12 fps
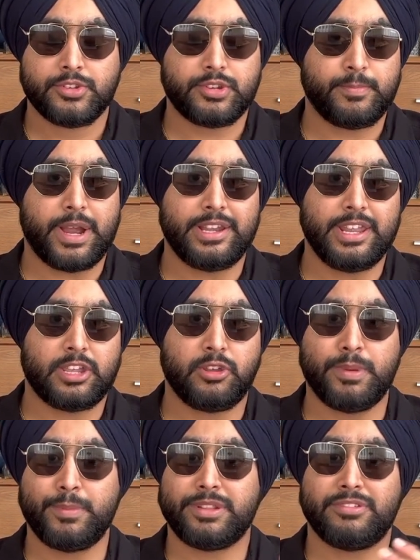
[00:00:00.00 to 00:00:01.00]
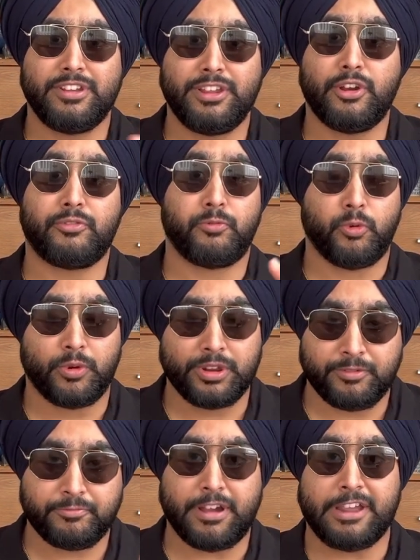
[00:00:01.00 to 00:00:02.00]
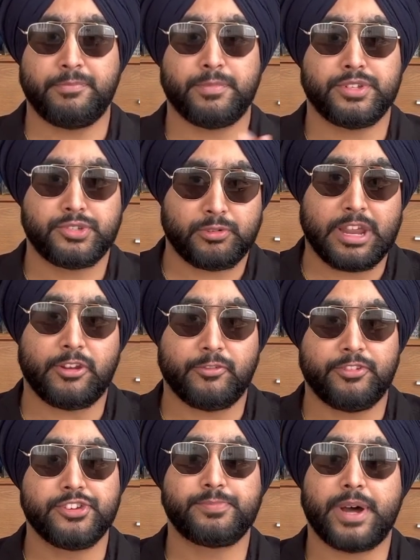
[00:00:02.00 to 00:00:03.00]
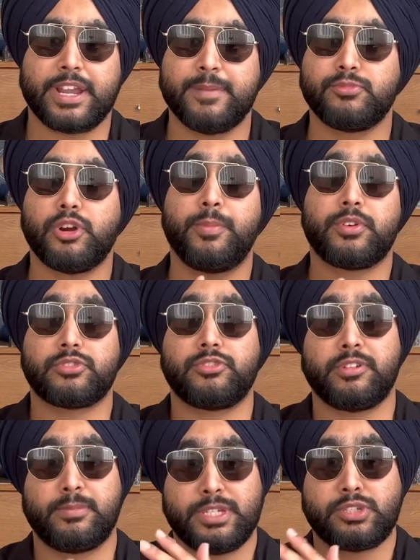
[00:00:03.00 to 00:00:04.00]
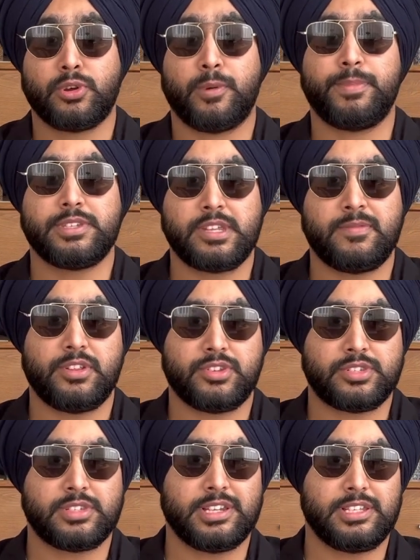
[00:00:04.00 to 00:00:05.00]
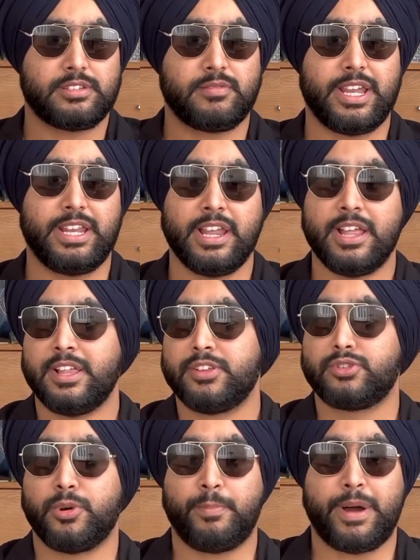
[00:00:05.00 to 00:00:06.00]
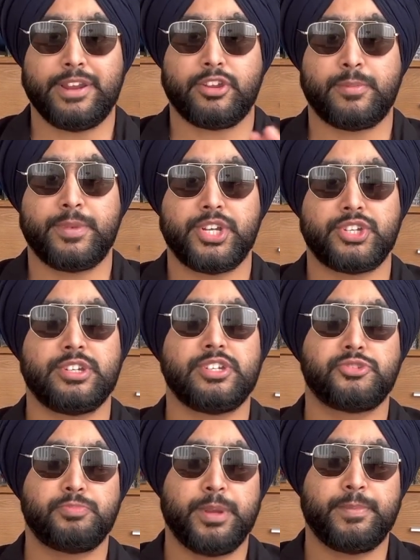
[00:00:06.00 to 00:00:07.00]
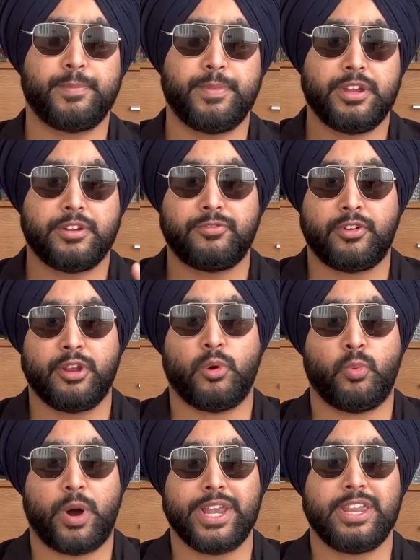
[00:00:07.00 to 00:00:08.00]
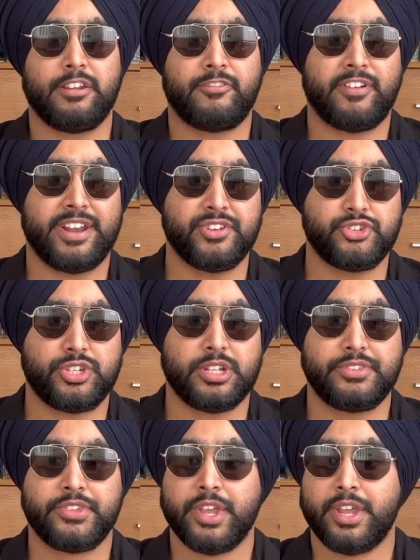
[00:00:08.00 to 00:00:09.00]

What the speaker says: So it might take you maybe 3 or 4 even 5 months to get your first part-time job because you will be so busy with your studies, right? So my recommendation is be prepared for your 1 year financials.